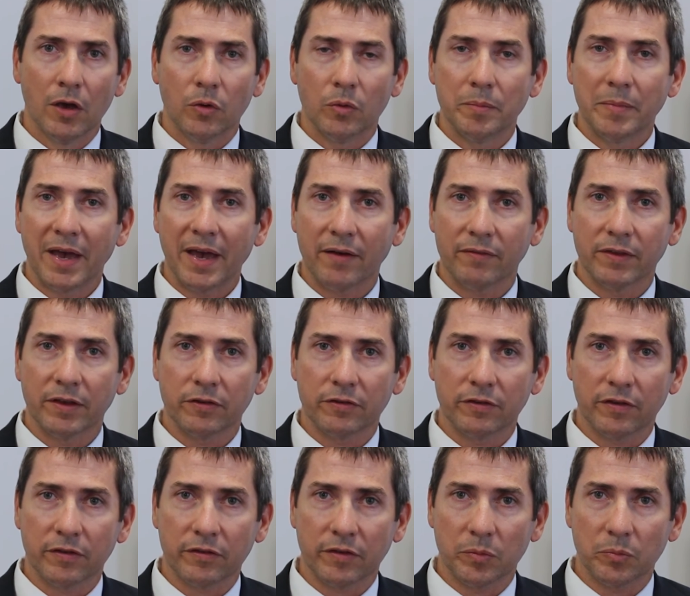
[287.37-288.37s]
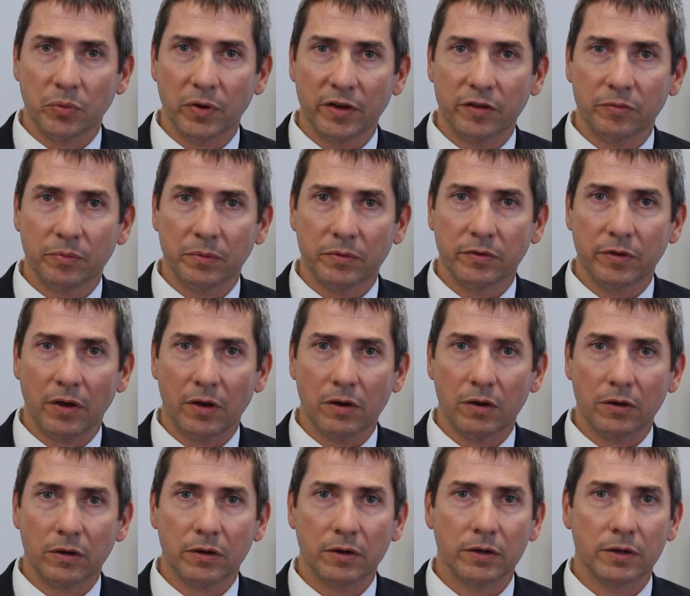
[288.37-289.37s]
We may have the assistant principal
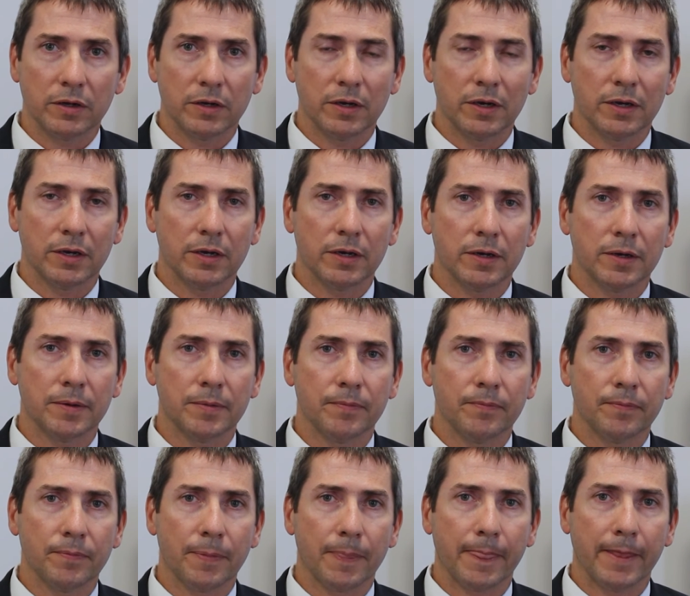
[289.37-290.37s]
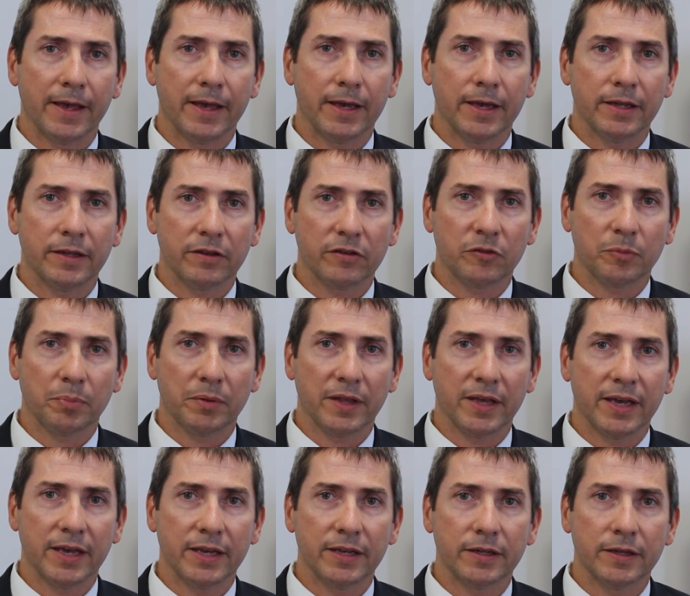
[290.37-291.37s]
talk and
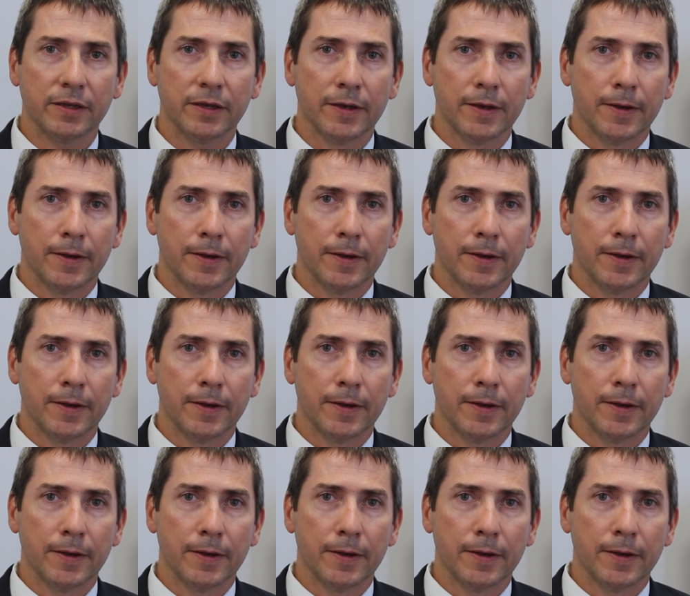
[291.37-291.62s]
explain